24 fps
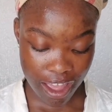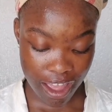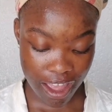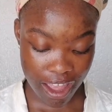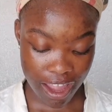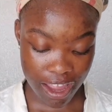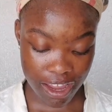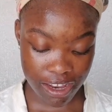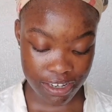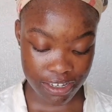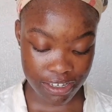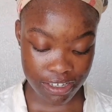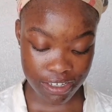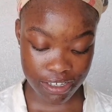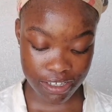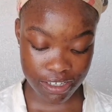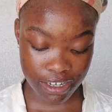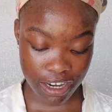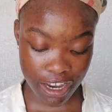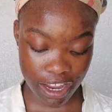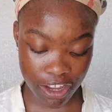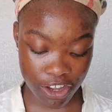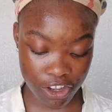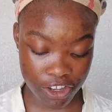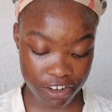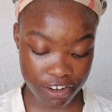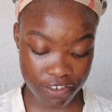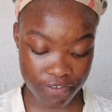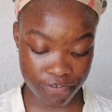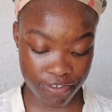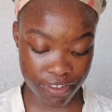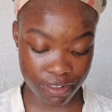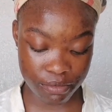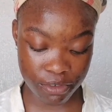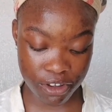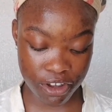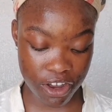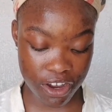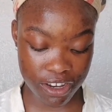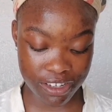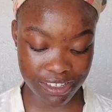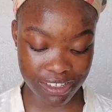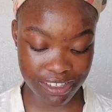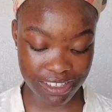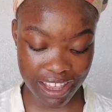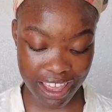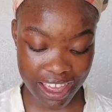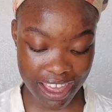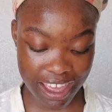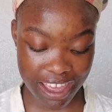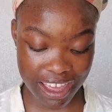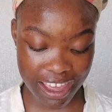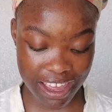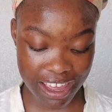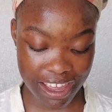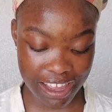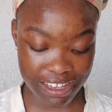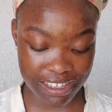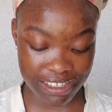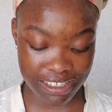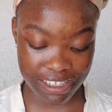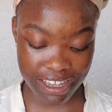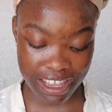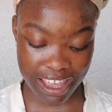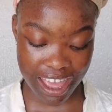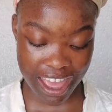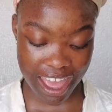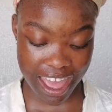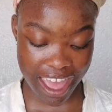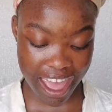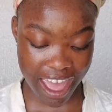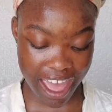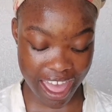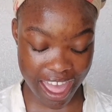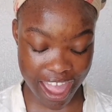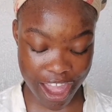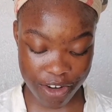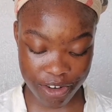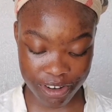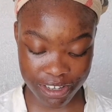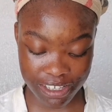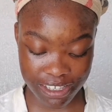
and I couldn't film content. It